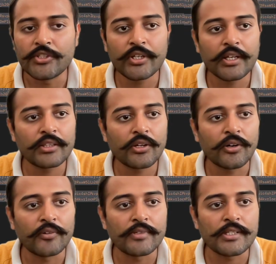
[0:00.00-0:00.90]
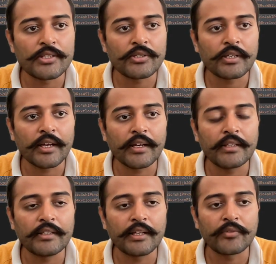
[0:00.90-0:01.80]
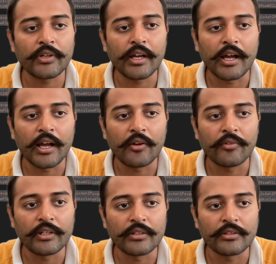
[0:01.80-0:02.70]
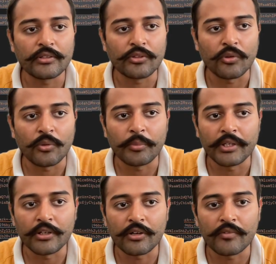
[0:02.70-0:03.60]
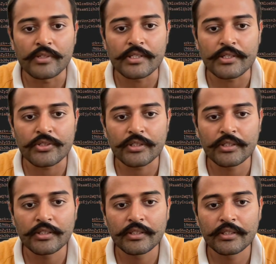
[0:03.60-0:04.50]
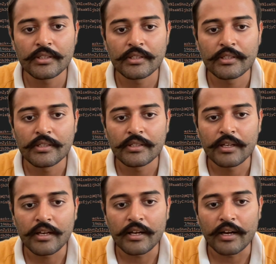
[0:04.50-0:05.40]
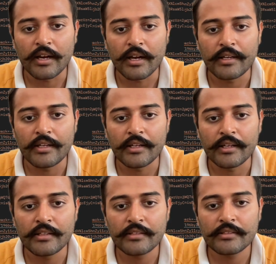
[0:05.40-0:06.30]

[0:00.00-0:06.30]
check the conversation ID that we have in open a conversation. IDR